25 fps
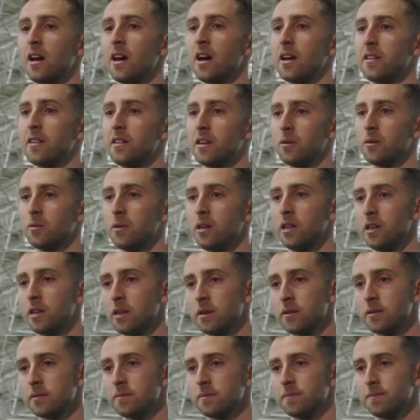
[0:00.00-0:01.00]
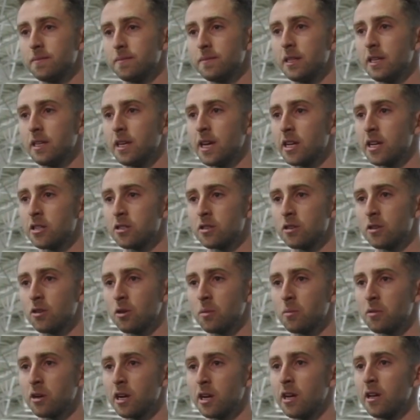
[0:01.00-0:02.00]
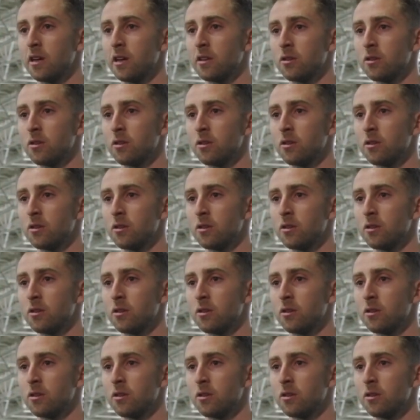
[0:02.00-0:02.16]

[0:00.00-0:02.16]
I think we need to catch a little break.